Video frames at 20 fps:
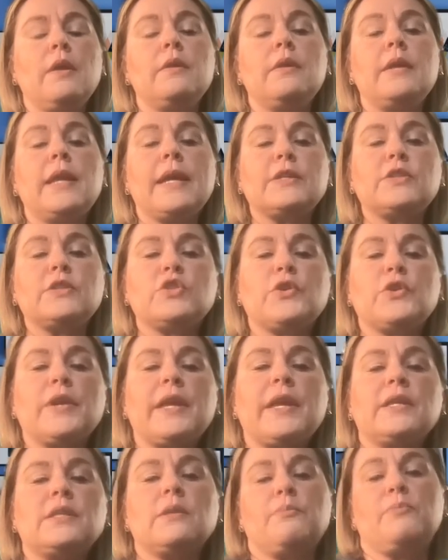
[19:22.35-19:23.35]
Next, during
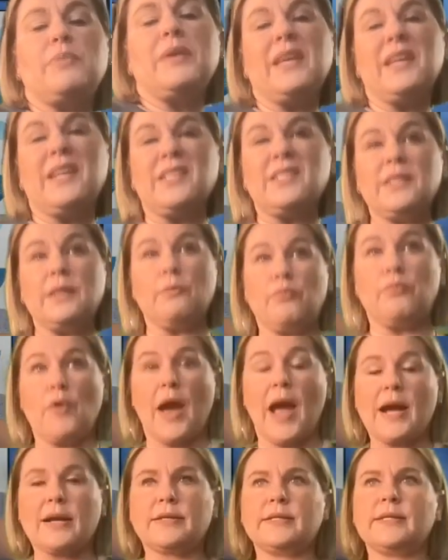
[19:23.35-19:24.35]
independent
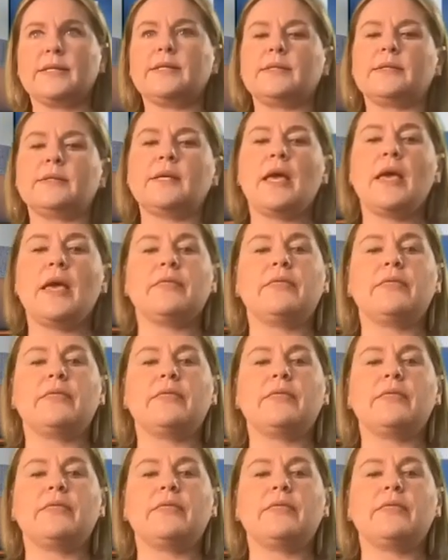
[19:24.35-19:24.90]
practice,